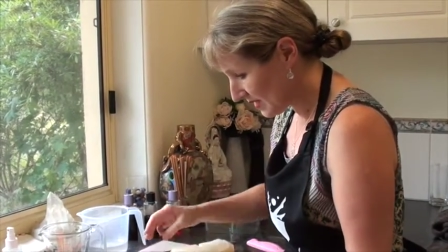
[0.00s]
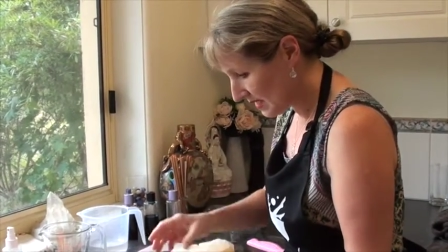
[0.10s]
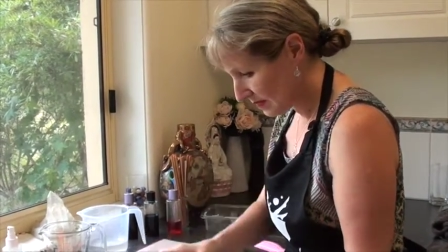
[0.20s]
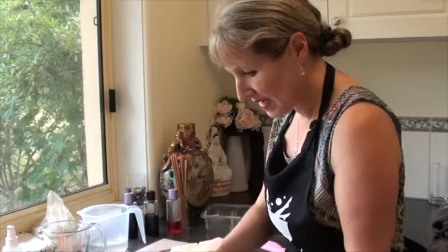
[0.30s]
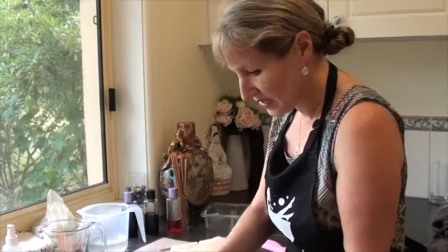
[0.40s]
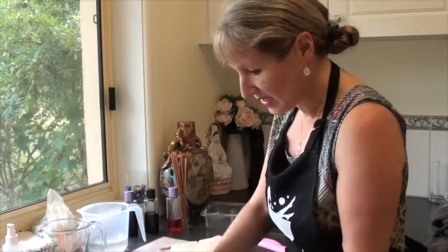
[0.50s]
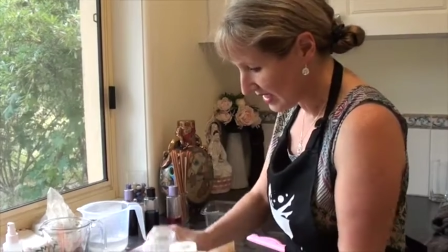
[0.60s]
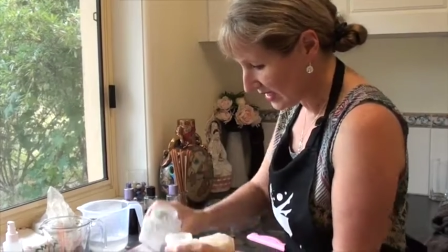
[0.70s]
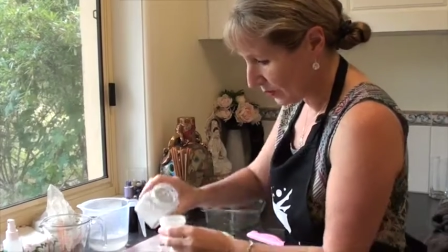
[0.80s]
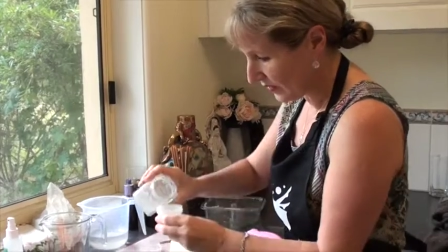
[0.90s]
tip that
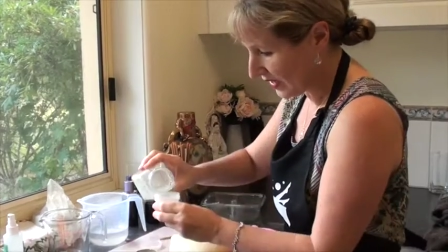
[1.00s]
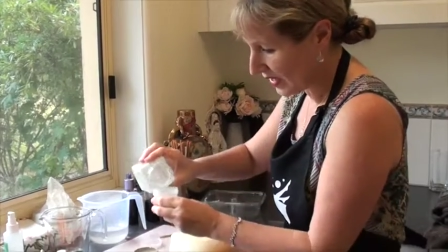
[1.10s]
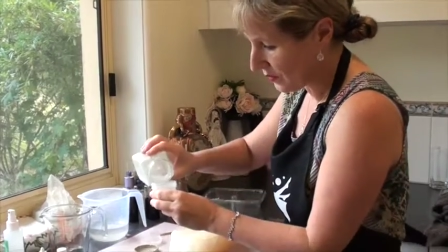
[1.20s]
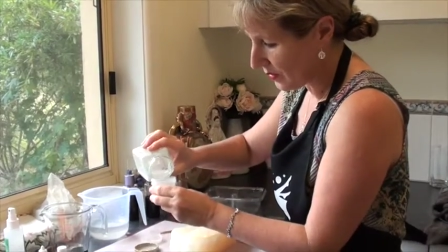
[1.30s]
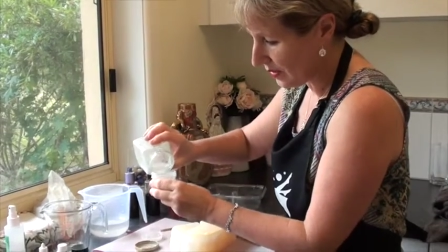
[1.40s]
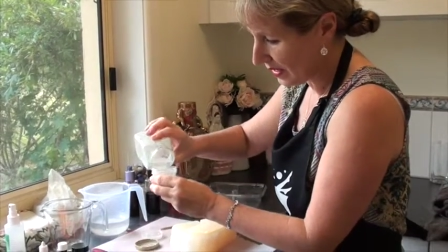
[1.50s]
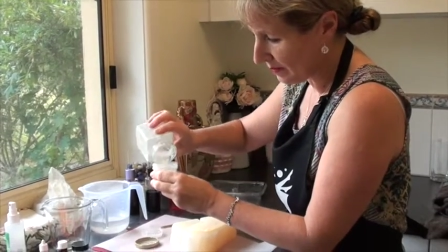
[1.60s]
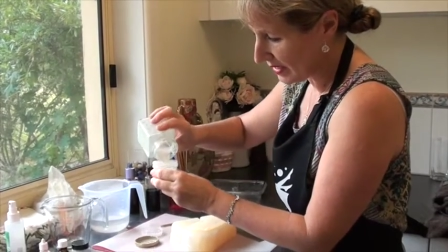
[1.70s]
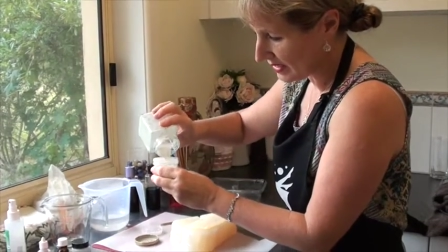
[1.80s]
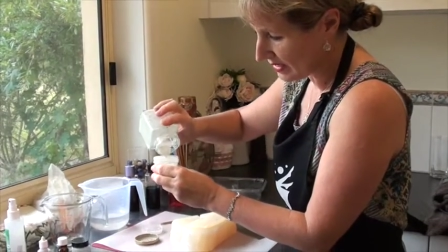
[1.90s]
just in with the other one that
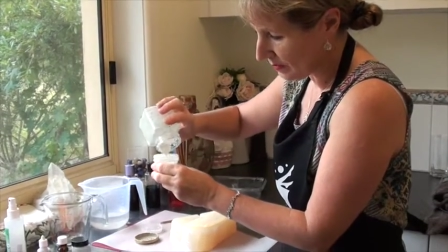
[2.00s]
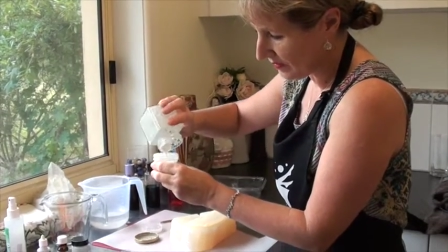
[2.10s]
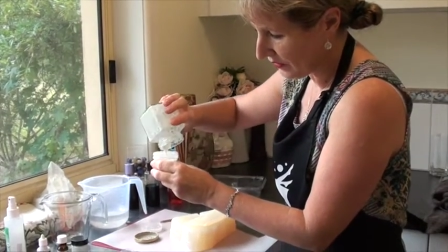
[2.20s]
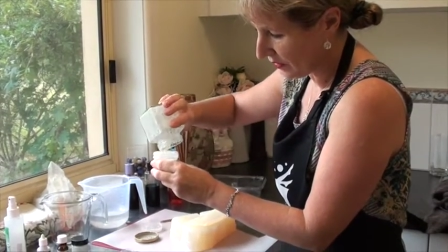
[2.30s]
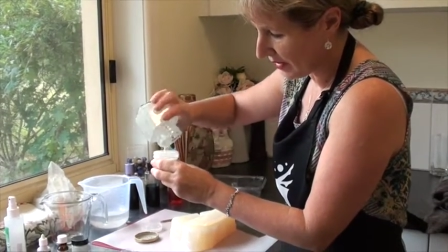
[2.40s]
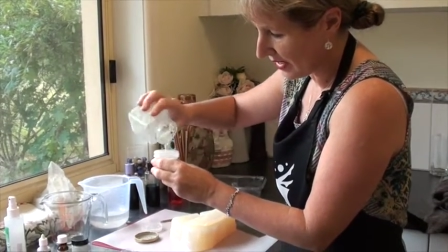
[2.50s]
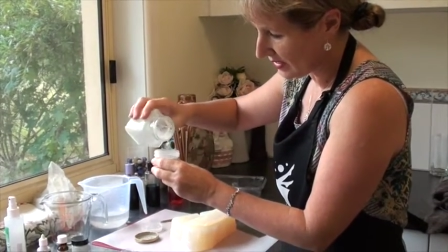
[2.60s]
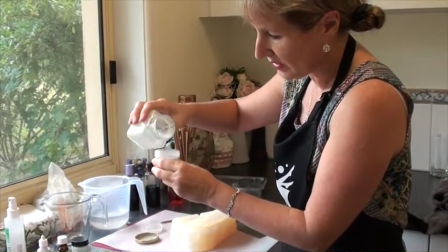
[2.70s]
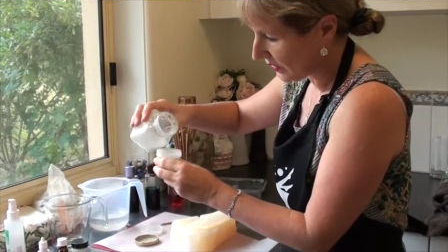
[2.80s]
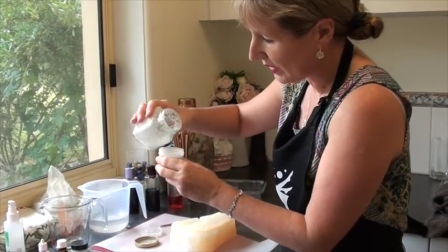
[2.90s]
I mixed up a few
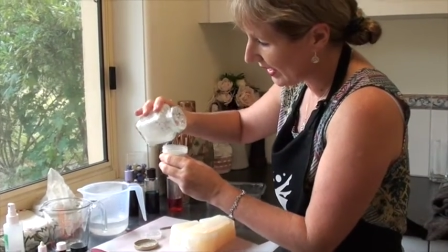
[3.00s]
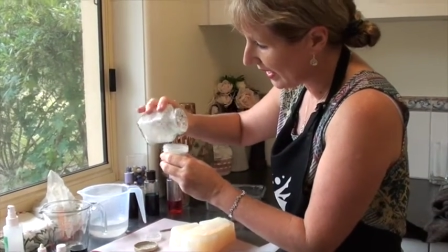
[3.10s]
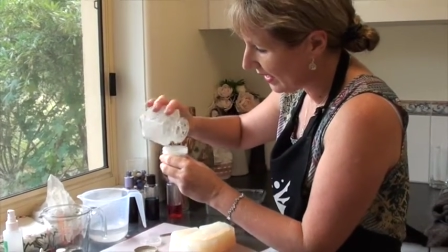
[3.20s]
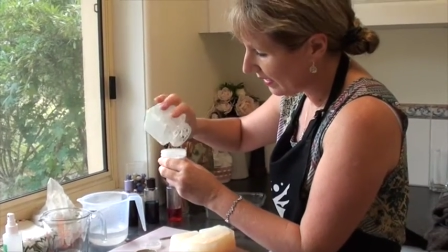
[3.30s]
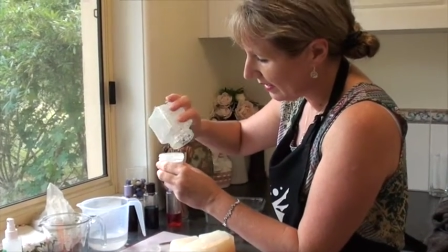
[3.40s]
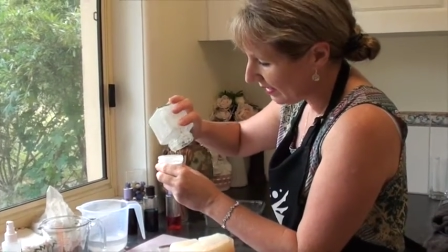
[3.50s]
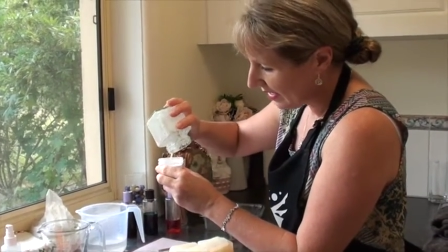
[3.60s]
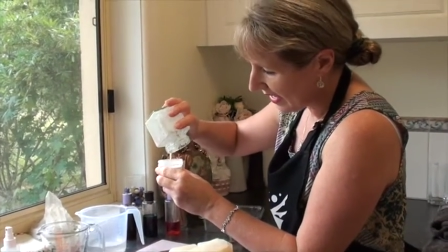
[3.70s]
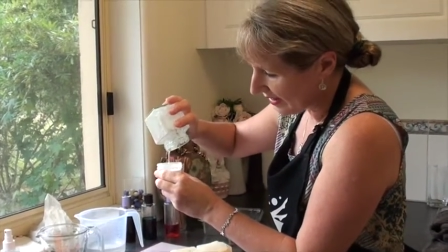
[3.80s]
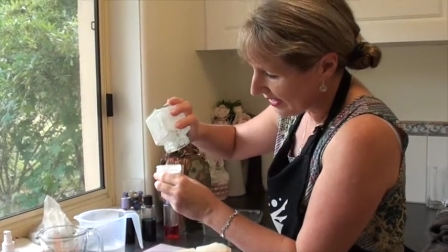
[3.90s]
minutes earlier.
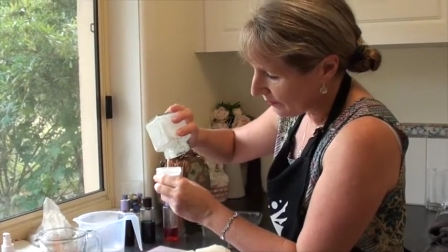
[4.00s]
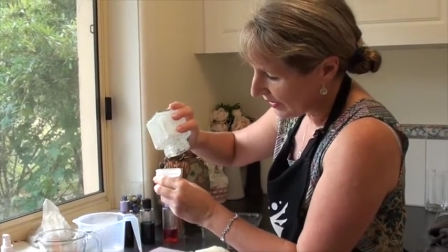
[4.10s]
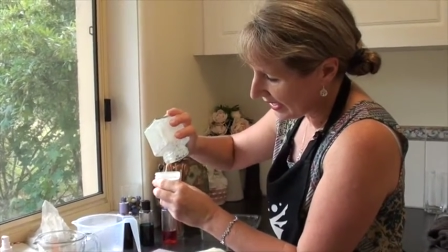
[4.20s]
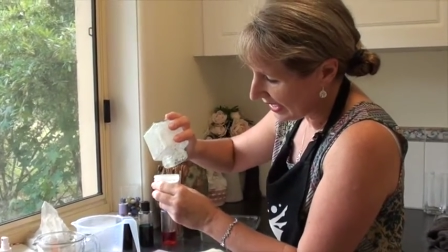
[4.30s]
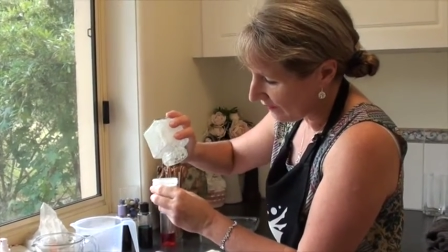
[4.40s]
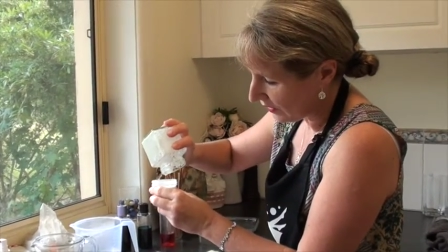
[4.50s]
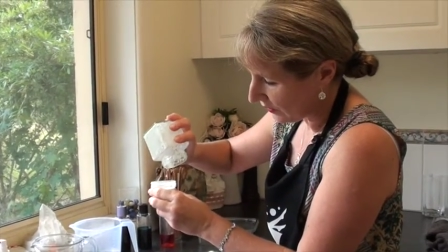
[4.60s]
And then we can have